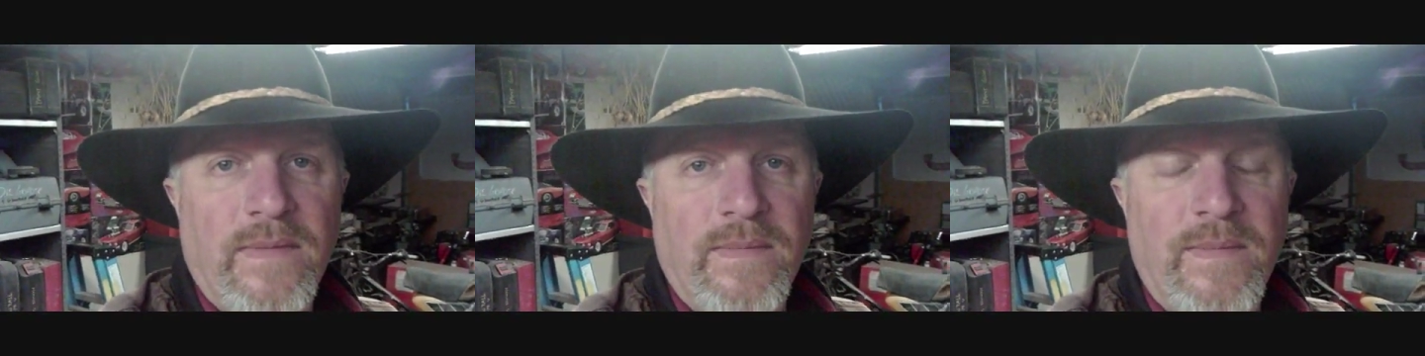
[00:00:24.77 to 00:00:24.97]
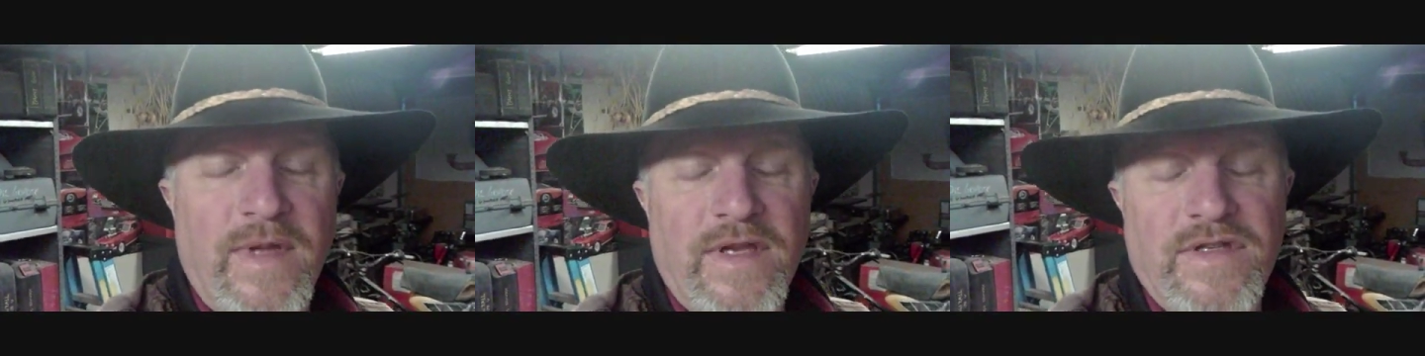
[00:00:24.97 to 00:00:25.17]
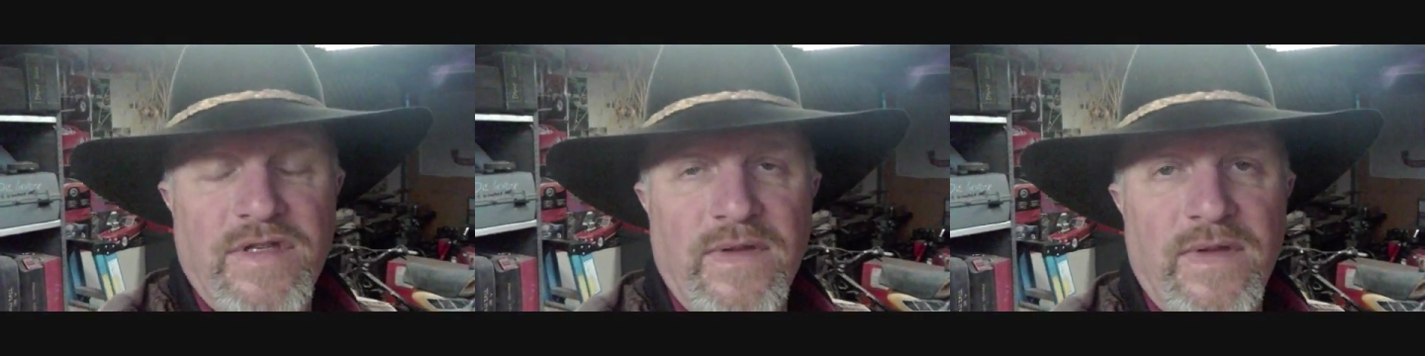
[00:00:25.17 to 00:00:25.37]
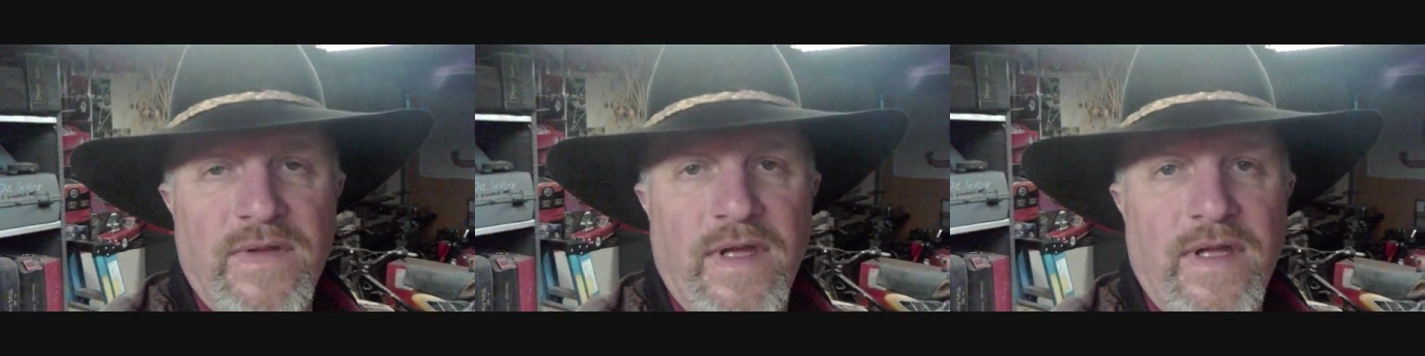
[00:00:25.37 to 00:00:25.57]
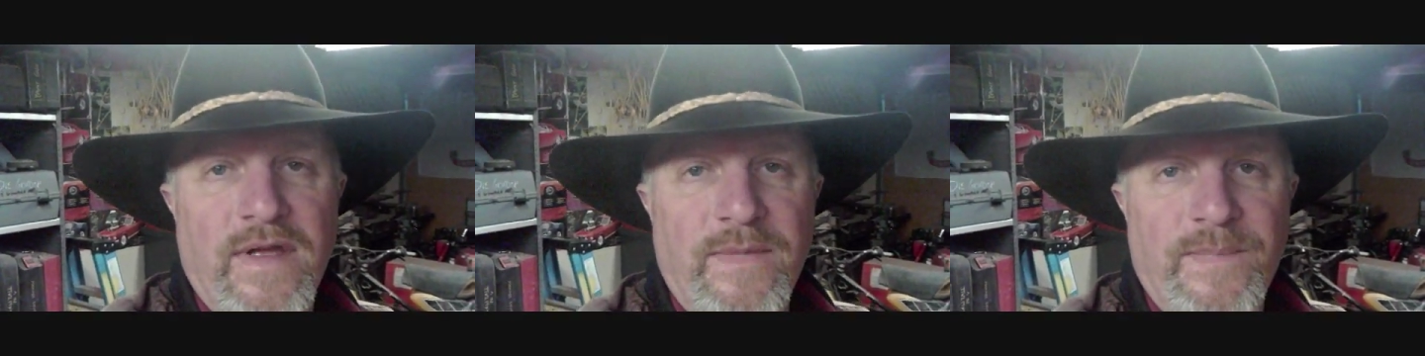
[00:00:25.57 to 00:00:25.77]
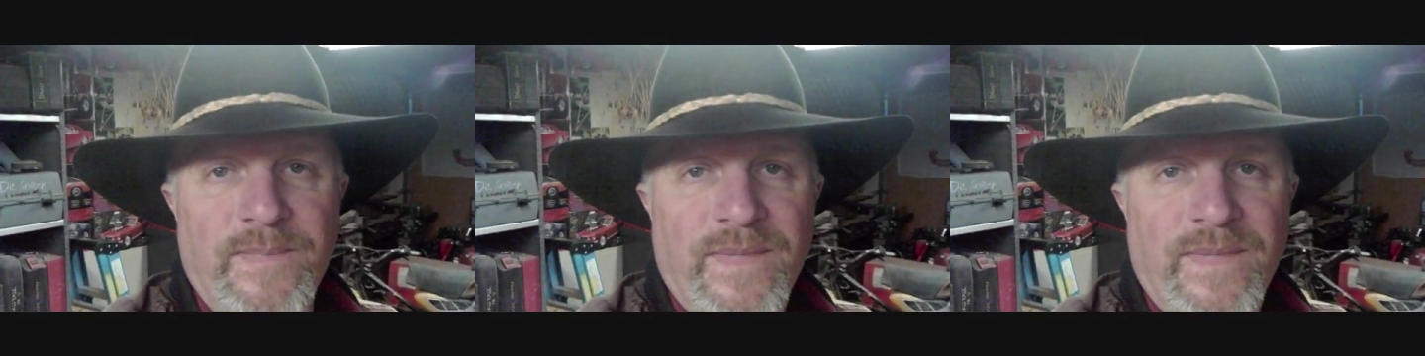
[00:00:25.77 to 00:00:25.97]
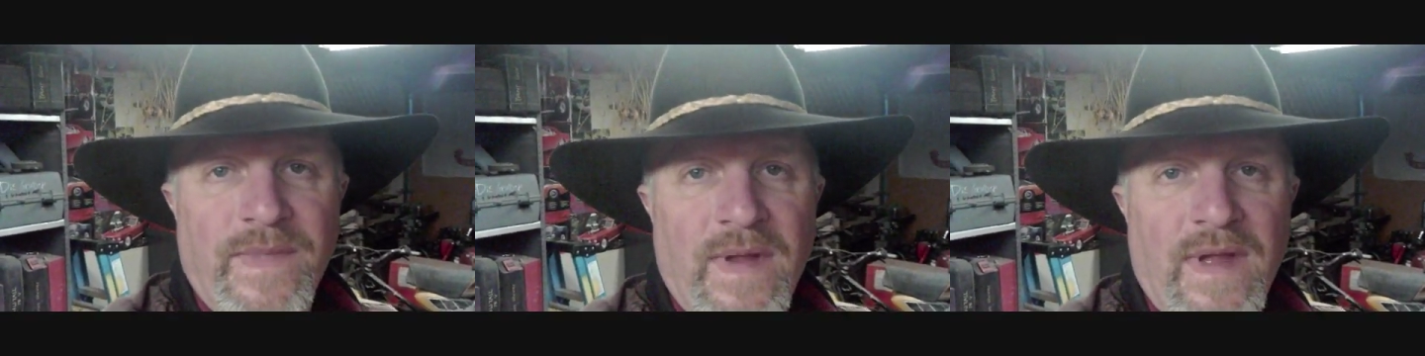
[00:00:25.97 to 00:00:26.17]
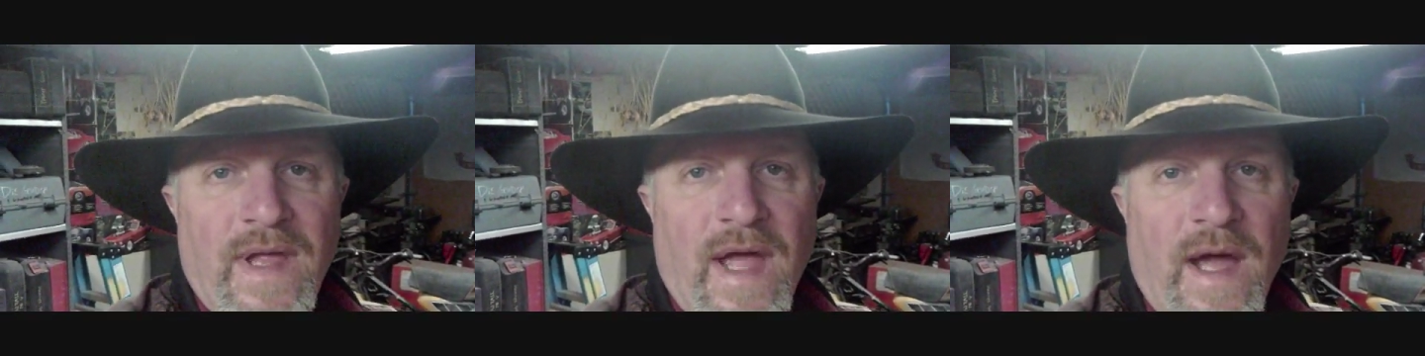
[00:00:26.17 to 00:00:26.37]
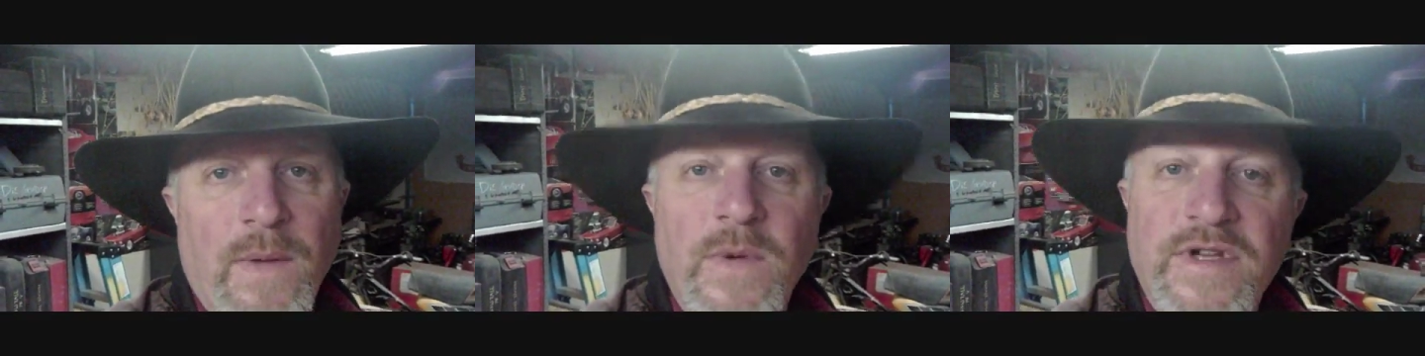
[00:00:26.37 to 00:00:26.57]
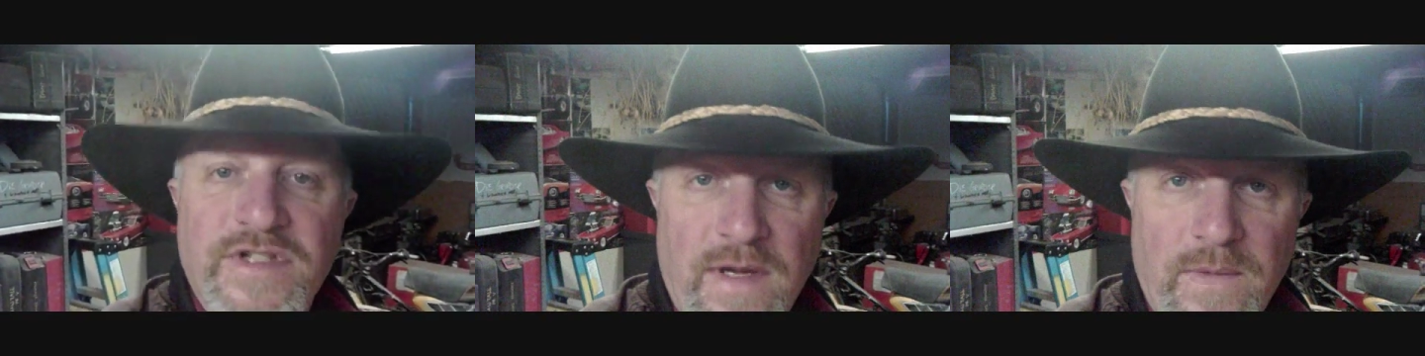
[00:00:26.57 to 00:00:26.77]
mentioned that I
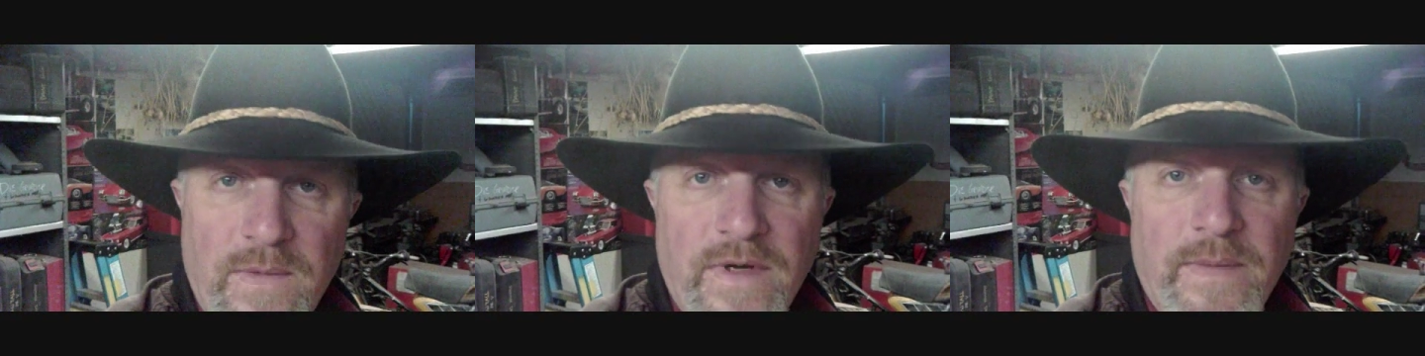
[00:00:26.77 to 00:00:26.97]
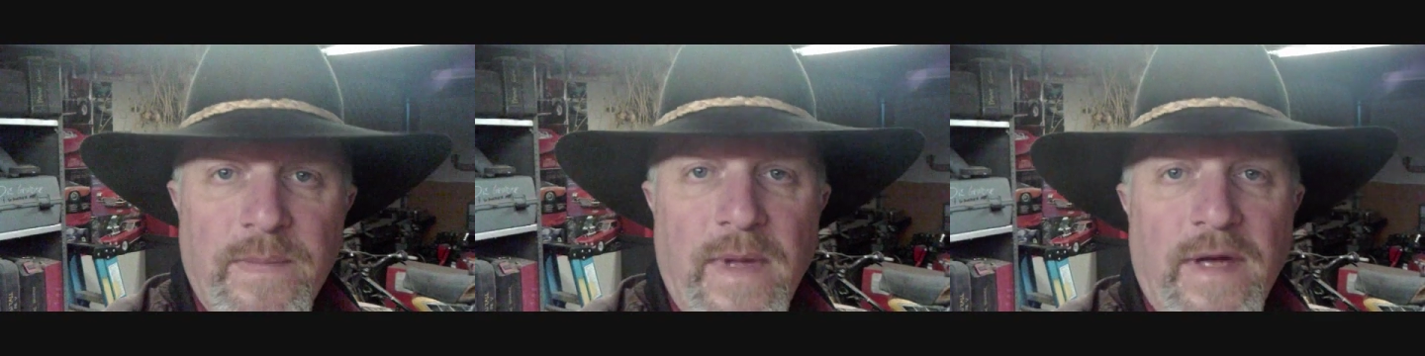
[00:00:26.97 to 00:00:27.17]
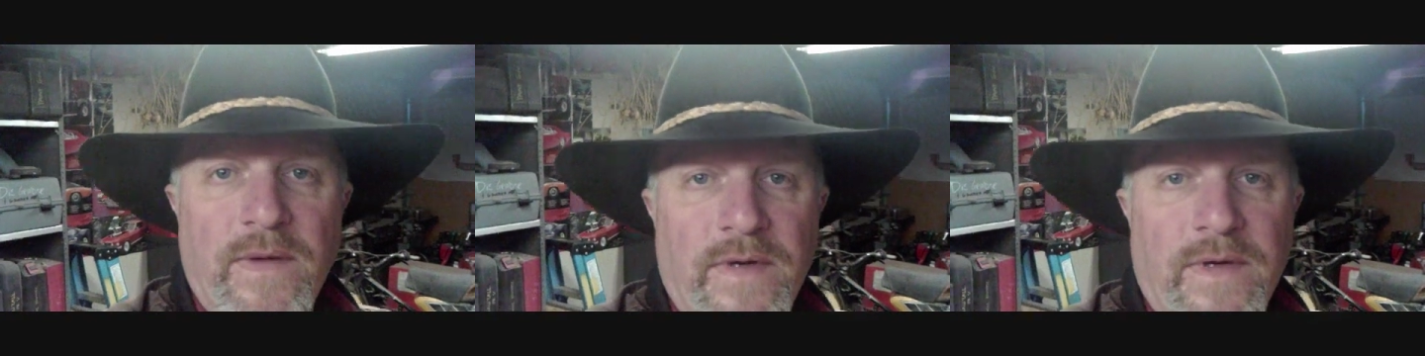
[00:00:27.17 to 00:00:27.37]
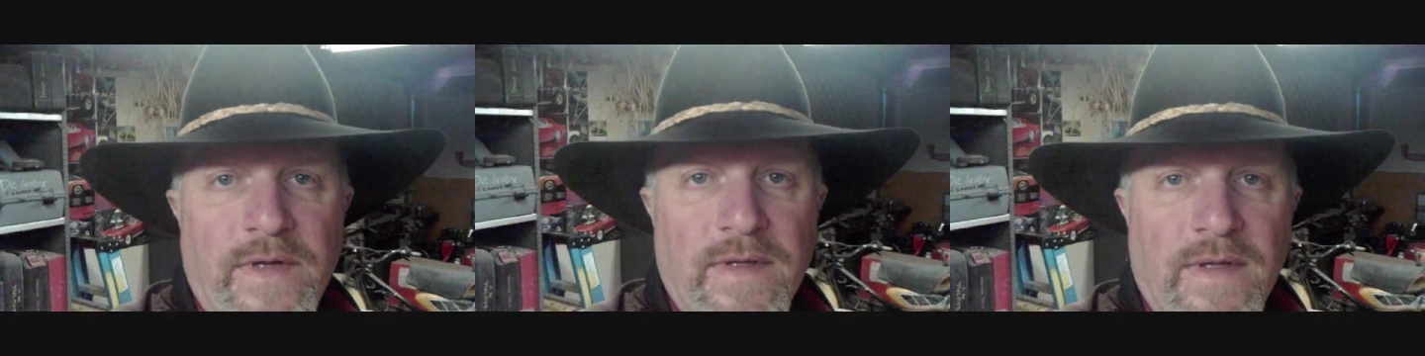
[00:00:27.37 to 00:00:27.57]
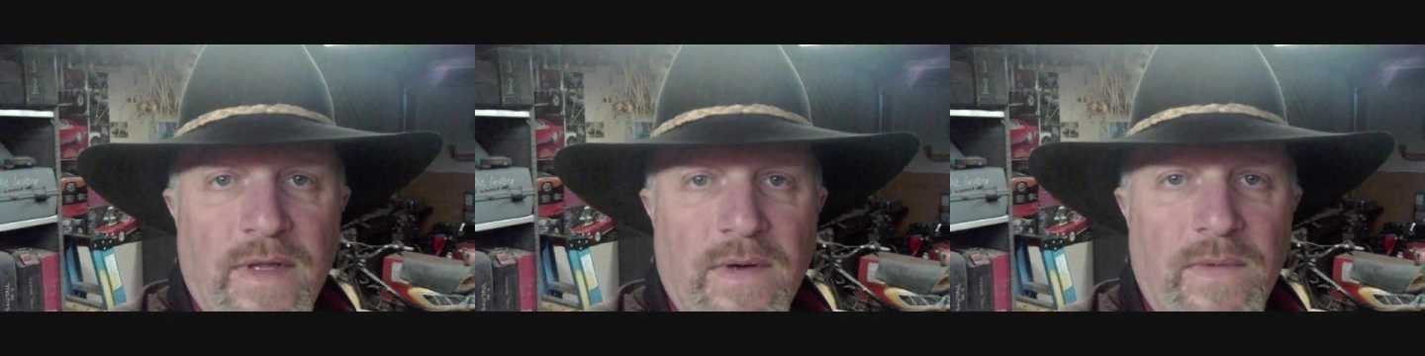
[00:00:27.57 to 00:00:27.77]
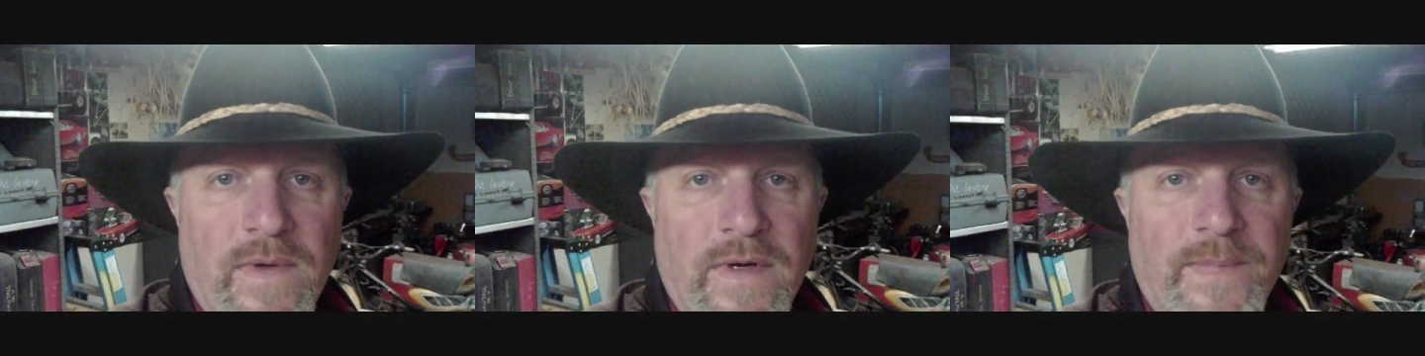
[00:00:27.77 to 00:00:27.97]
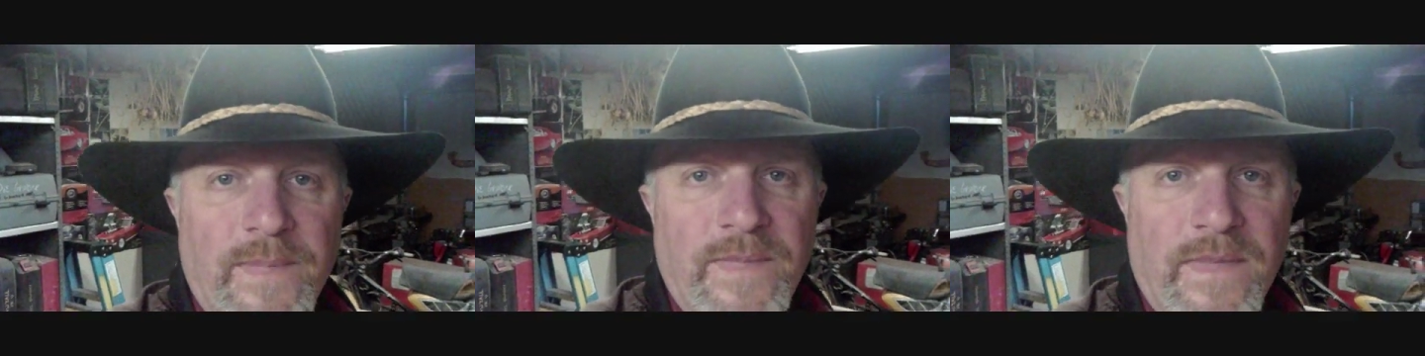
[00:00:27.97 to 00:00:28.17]
wished I would have mounted it lower.